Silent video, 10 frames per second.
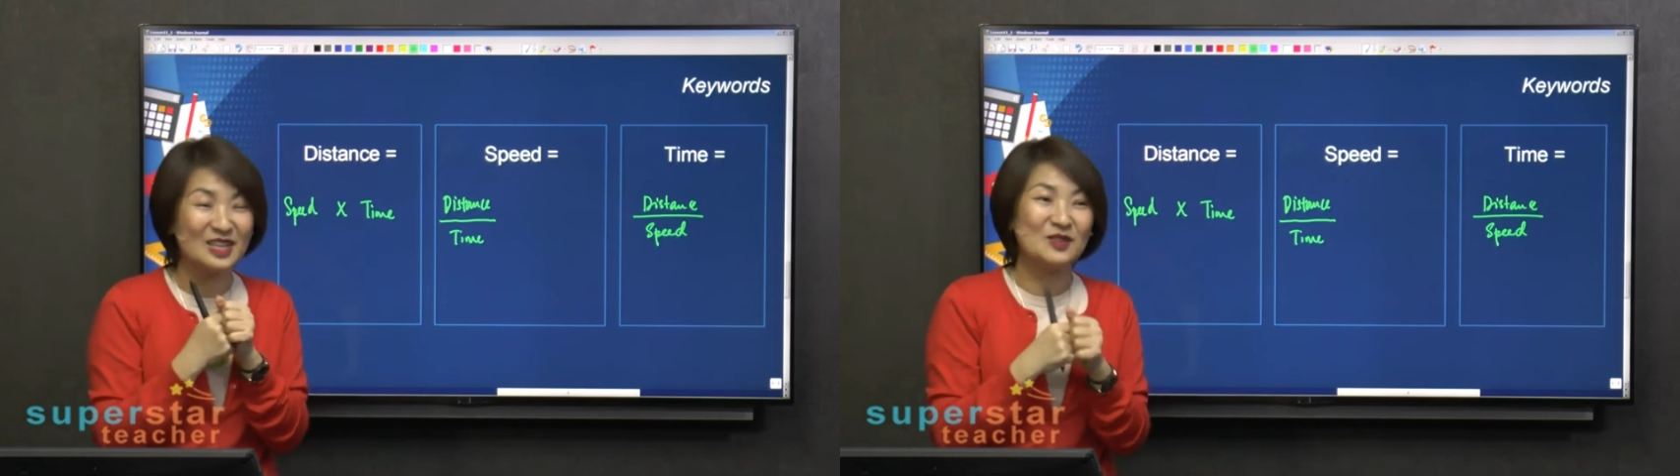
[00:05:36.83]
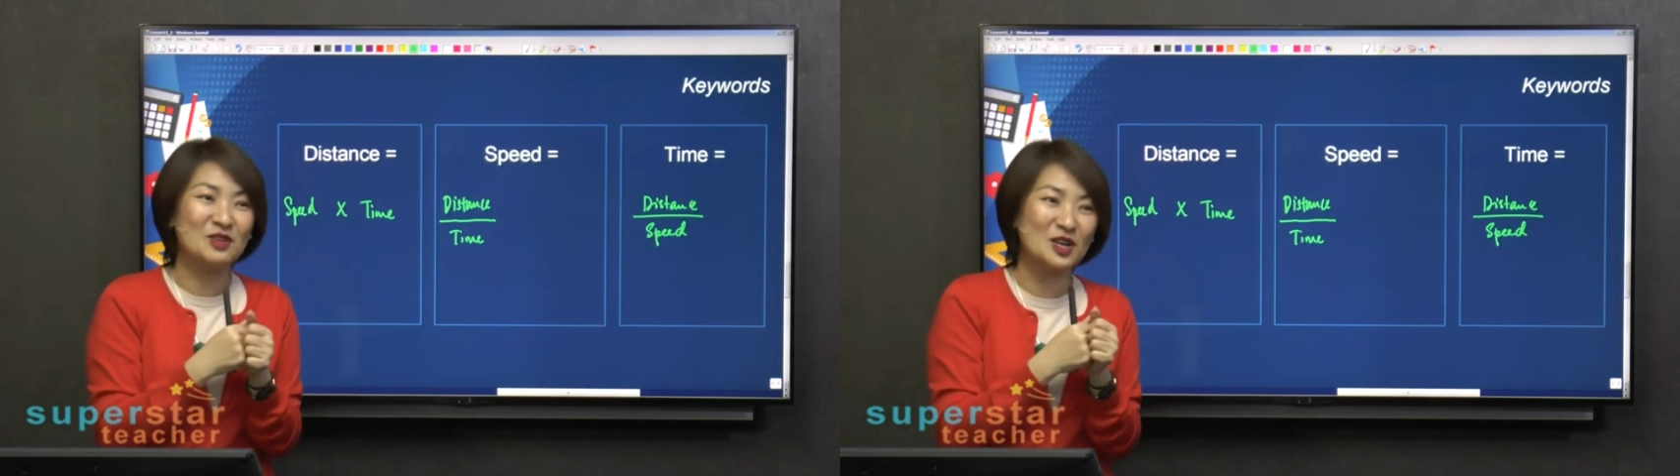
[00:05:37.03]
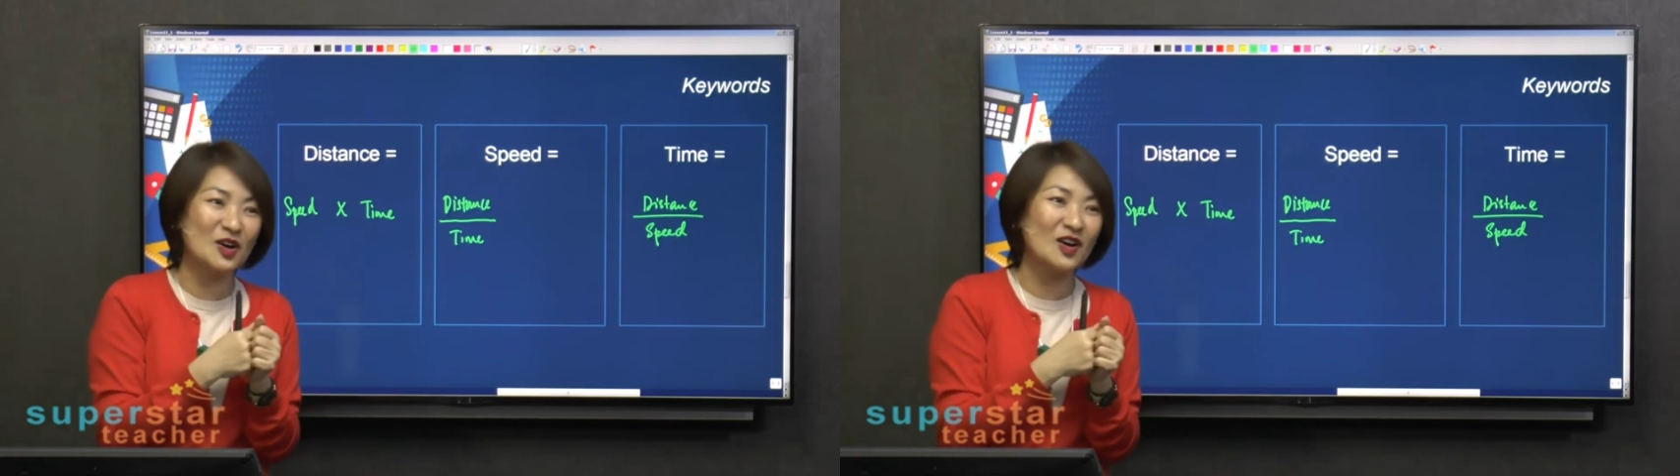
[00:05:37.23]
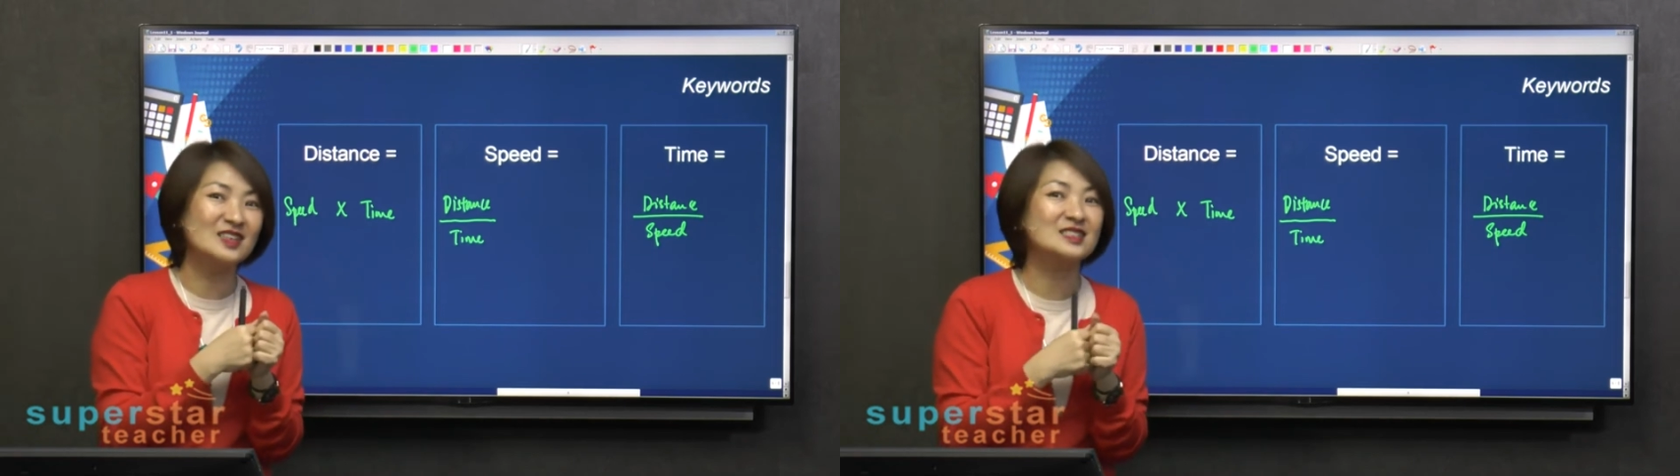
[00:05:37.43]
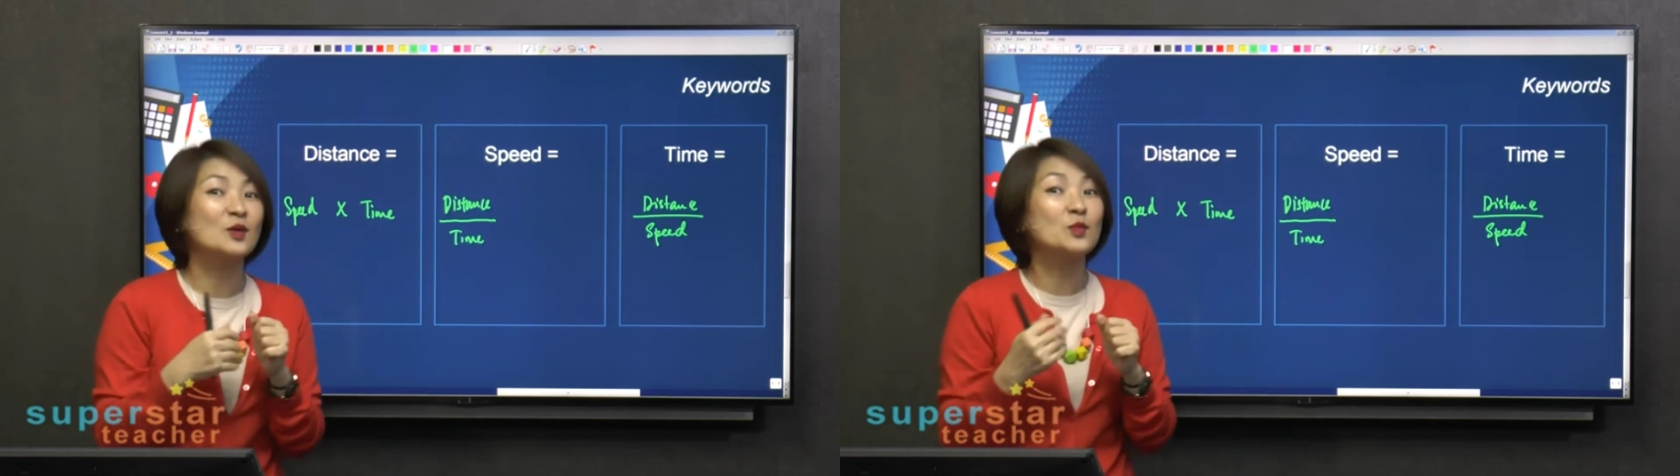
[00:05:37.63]

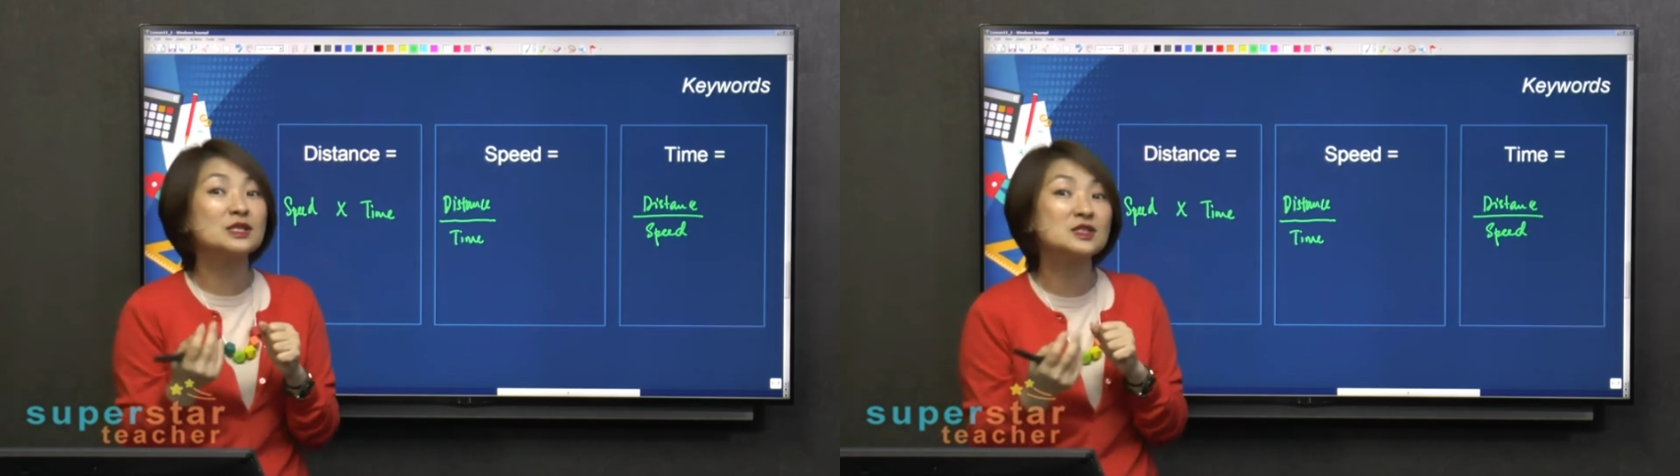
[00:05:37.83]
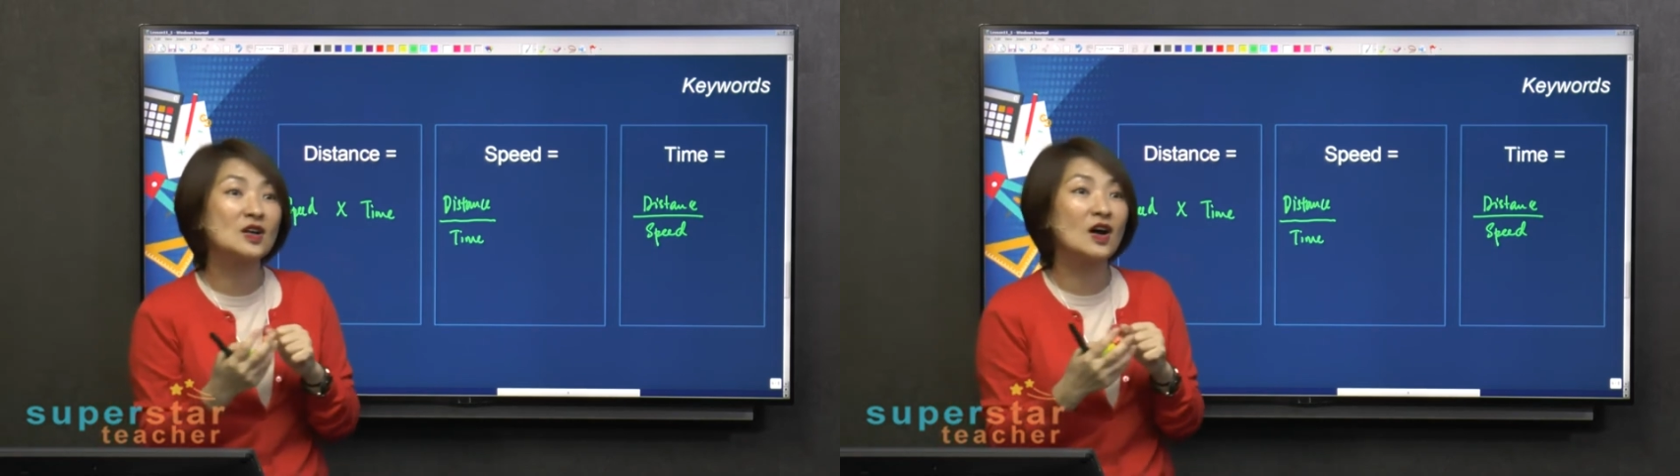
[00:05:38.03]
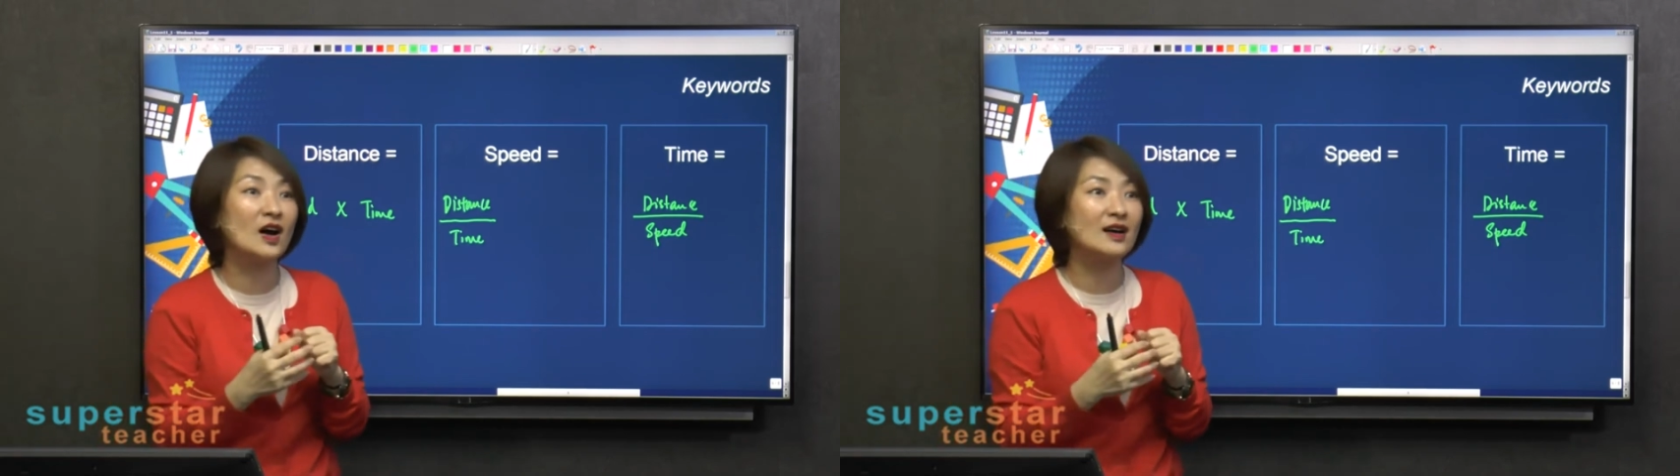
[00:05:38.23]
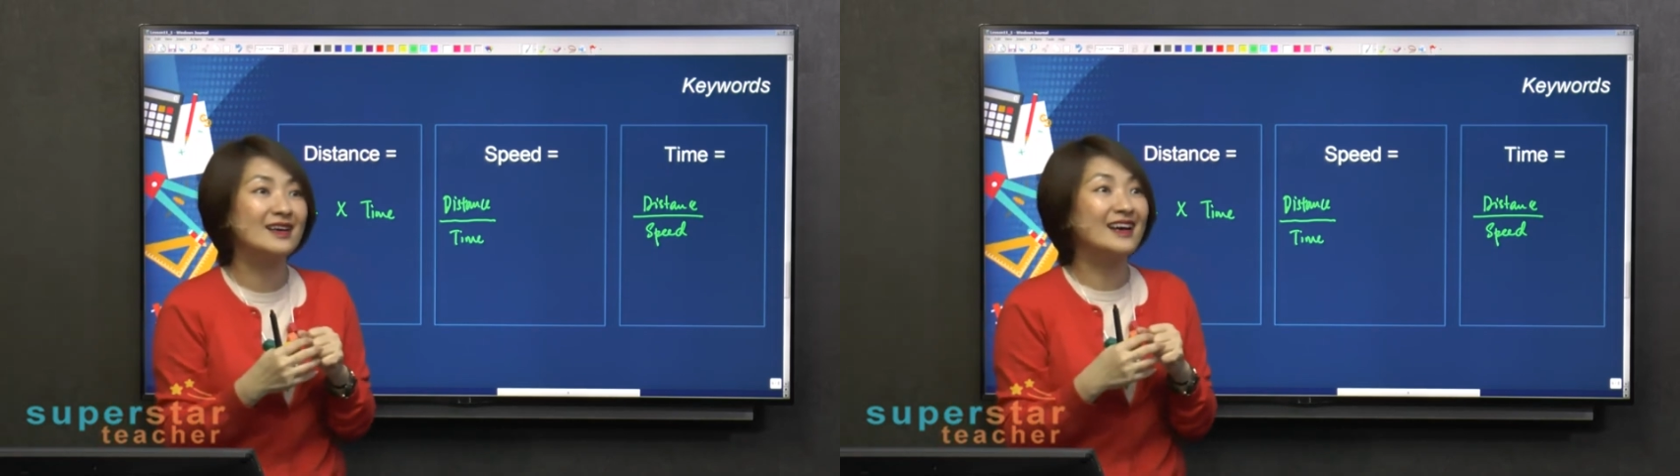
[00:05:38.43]
because we saw,